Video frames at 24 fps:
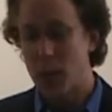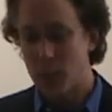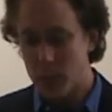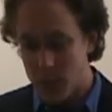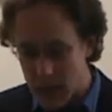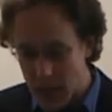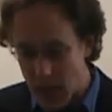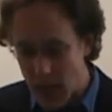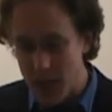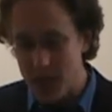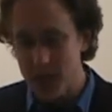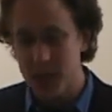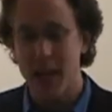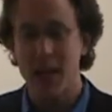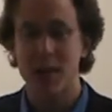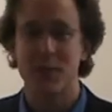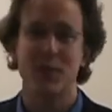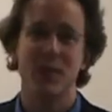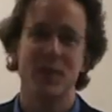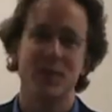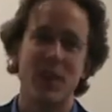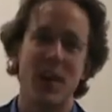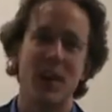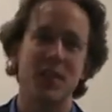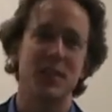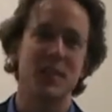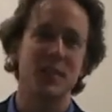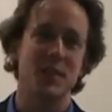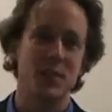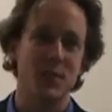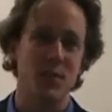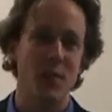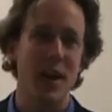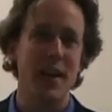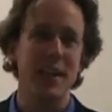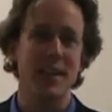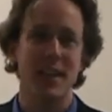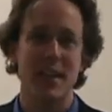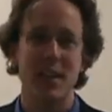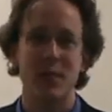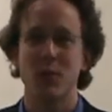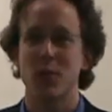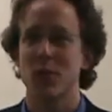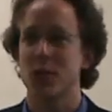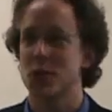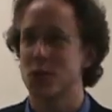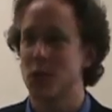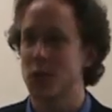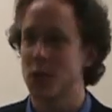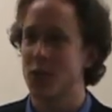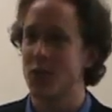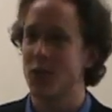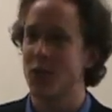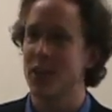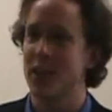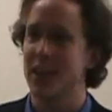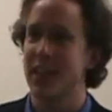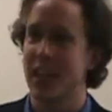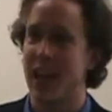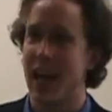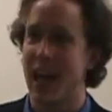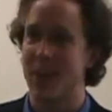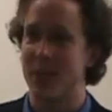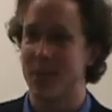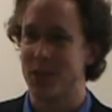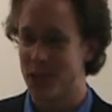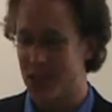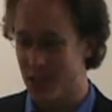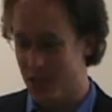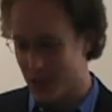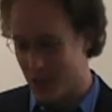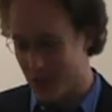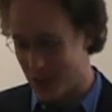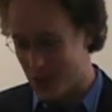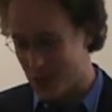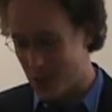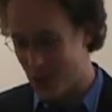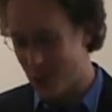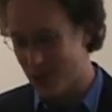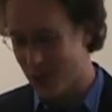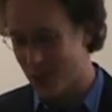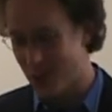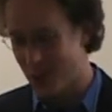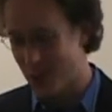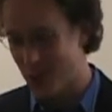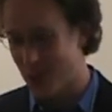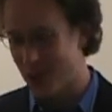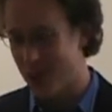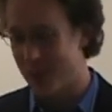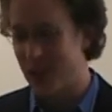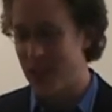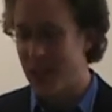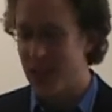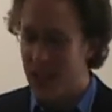Beyond that, we found these great network security cameras in their server room